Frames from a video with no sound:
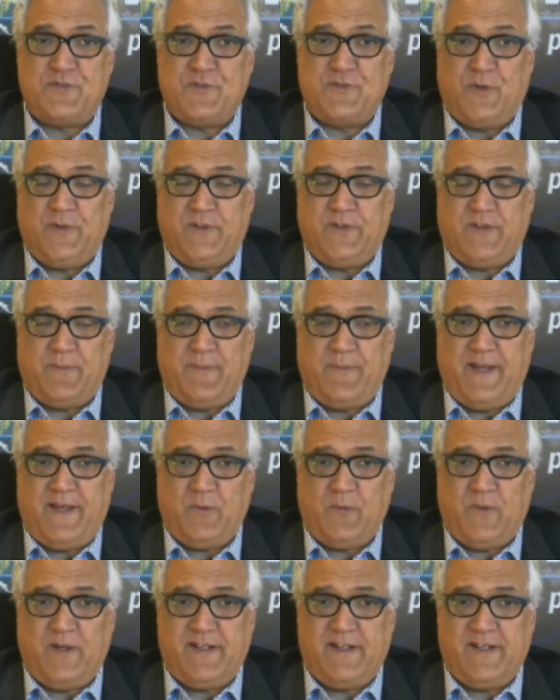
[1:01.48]
joined in the
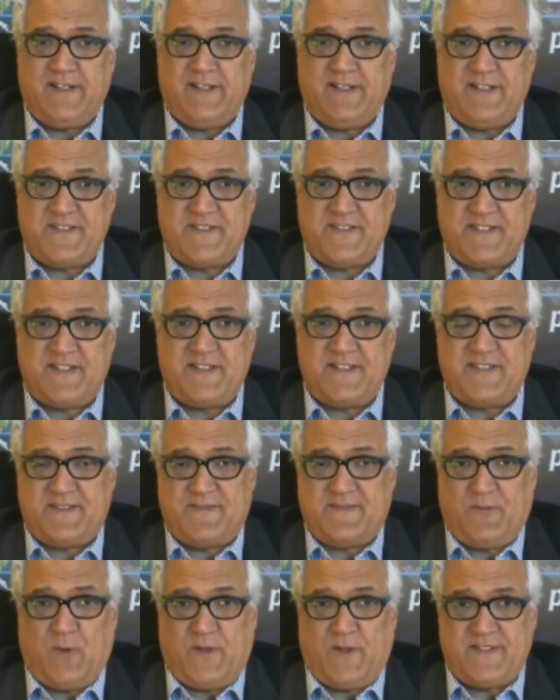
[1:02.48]
bandwagon and said
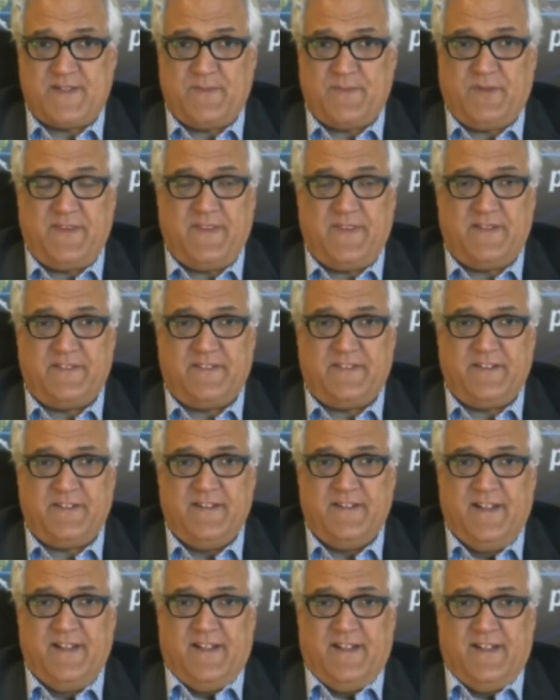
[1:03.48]
quite simply that
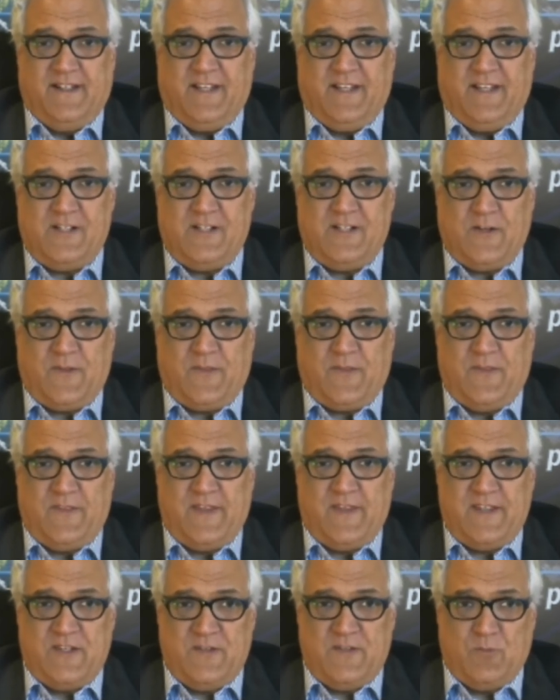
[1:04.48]

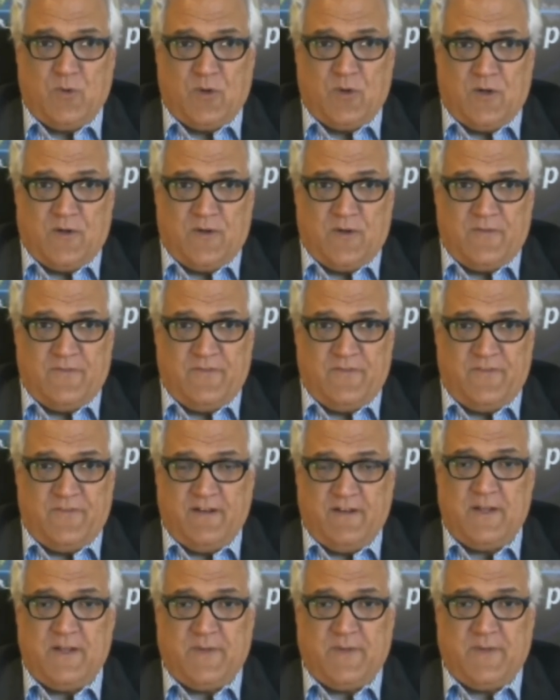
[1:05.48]
they were
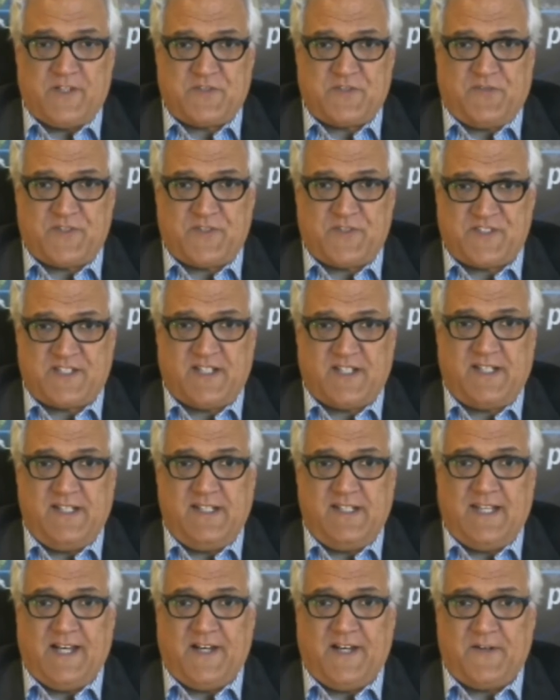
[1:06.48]
very much for study
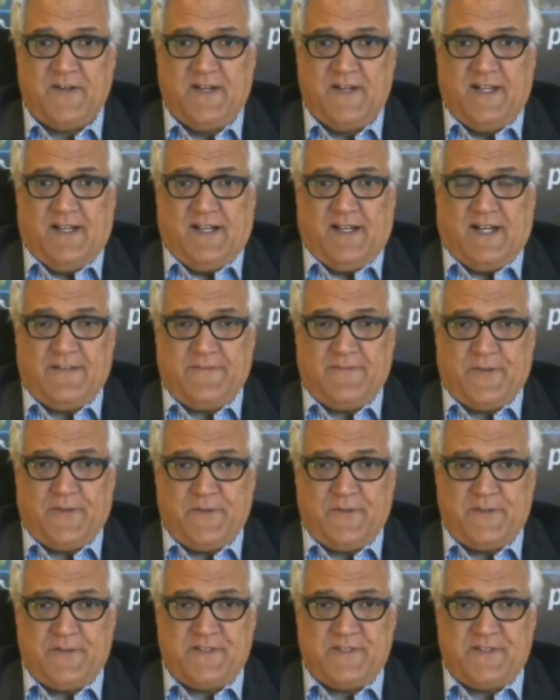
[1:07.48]
now? I've
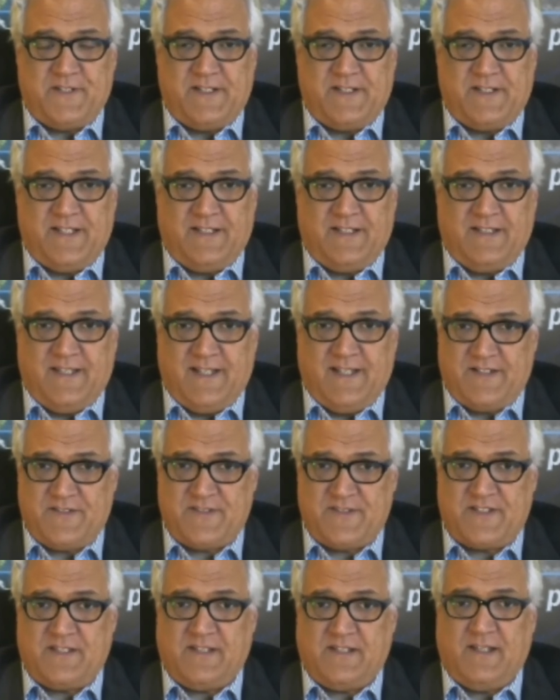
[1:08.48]
heard in
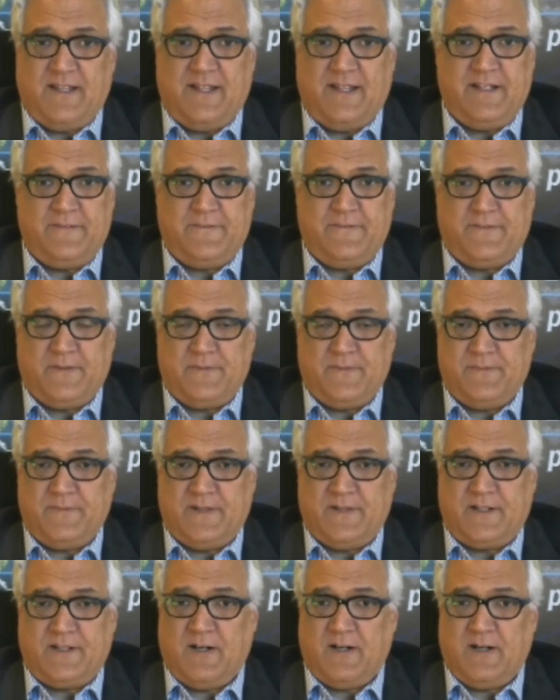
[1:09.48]
letters and the like from
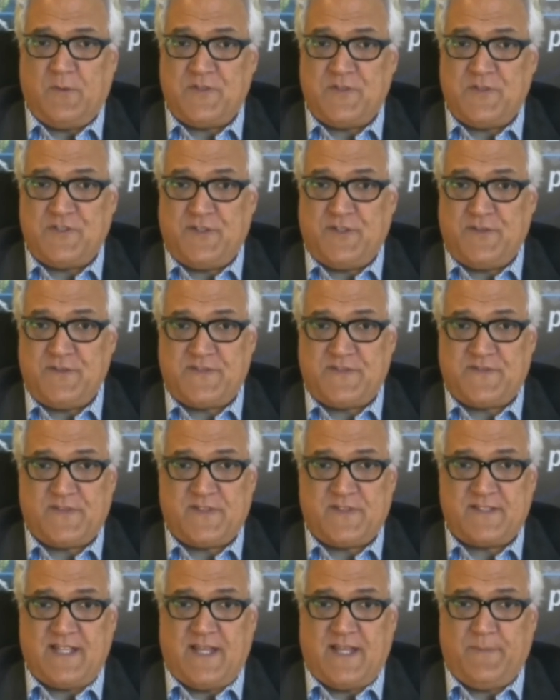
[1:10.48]
Carwyn Jones, for
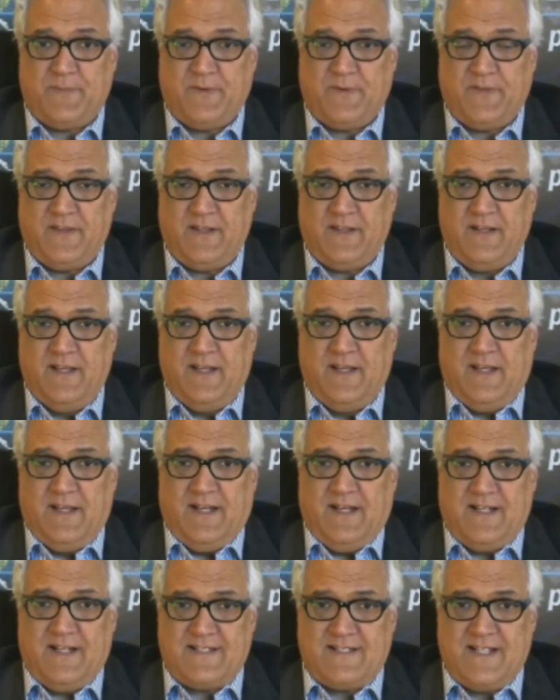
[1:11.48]
example, that
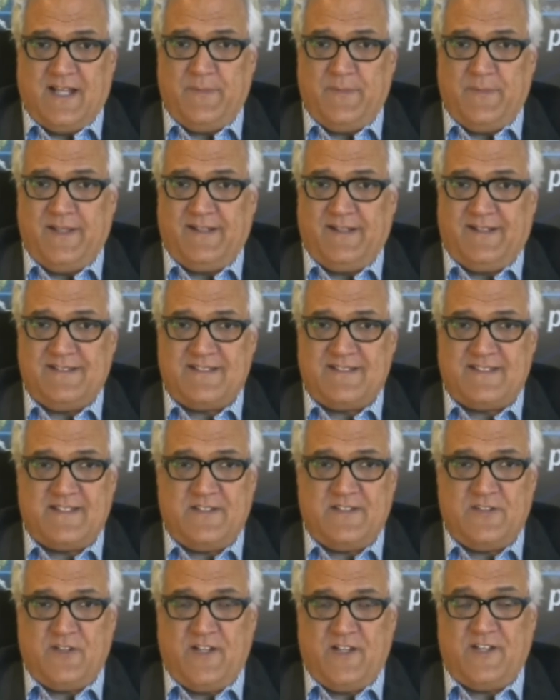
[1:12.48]
it's now being
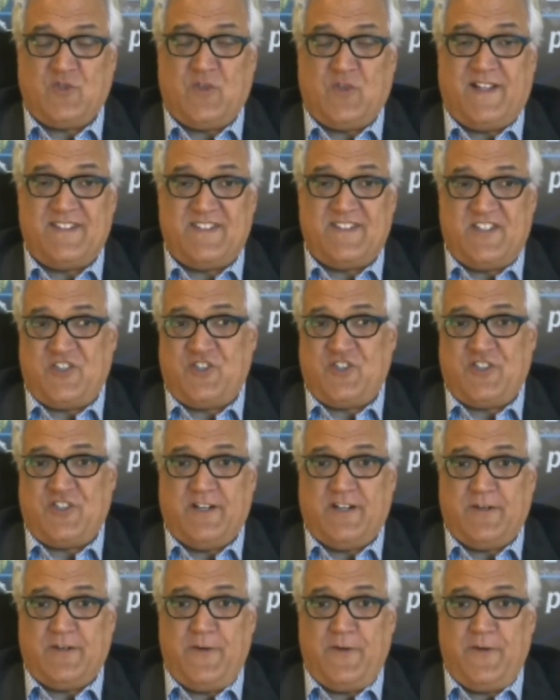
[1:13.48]
considered a
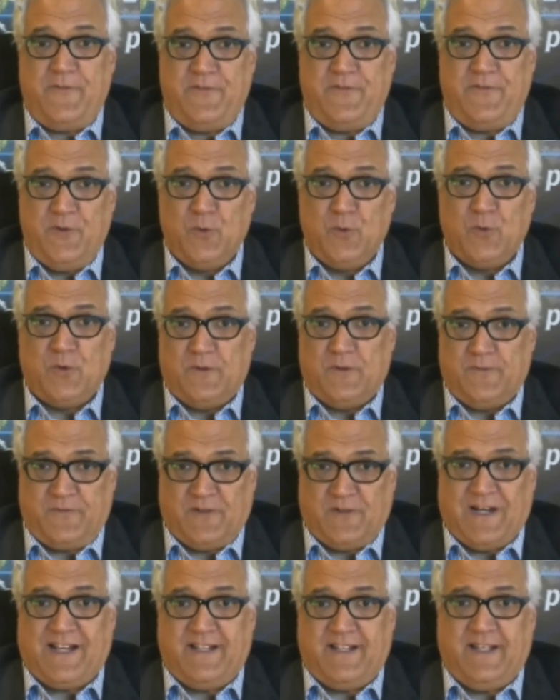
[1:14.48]
transitionary fuel,
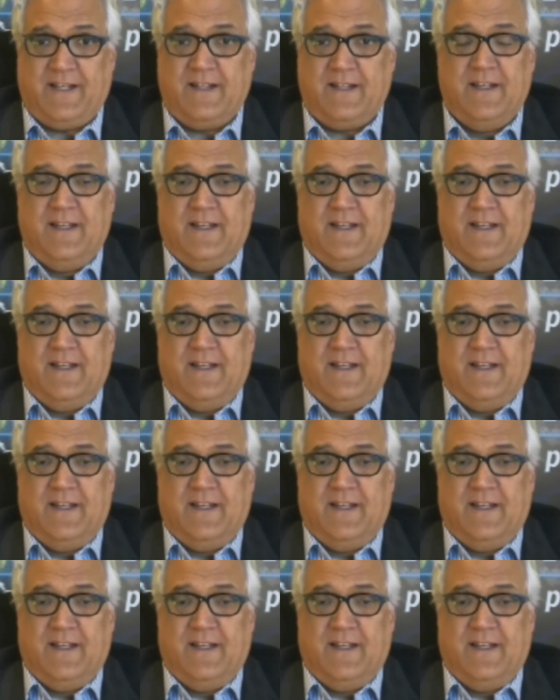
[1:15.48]
fracking.